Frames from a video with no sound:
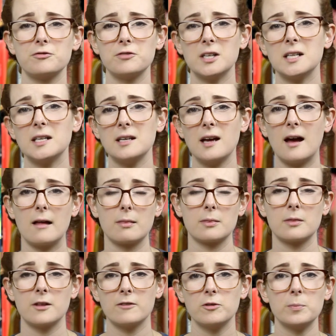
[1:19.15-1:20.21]
funny
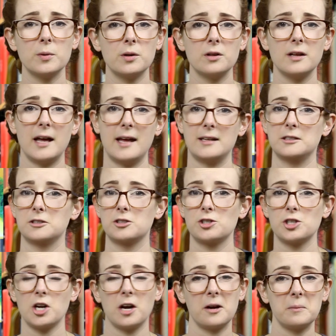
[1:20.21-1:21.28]
and lovable and
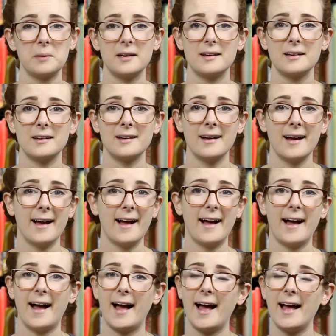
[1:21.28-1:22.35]
charming,
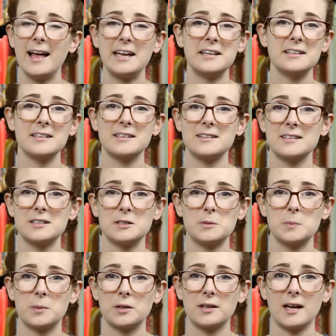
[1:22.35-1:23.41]
and
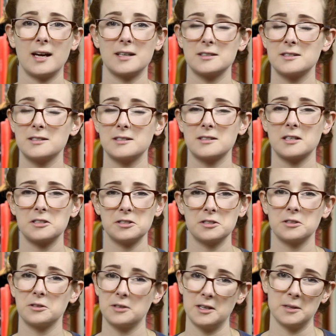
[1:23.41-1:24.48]
this book has such
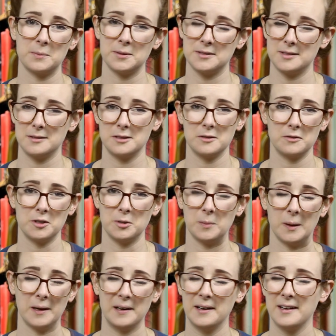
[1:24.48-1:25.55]
an incredible sense of
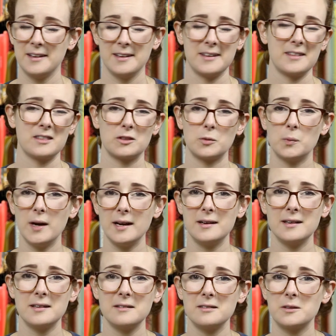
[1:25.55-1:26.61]
humor. The
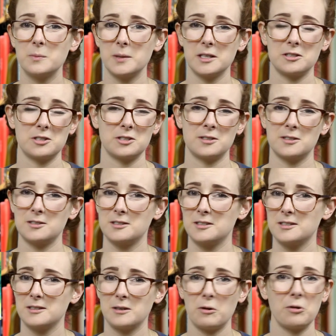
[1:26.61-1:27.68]
writing, the
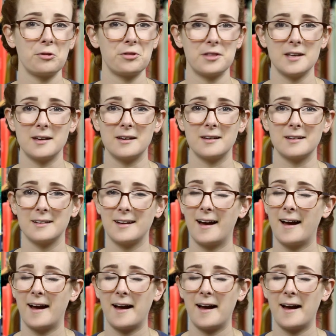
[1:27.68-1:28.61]
pictures, the whole thing.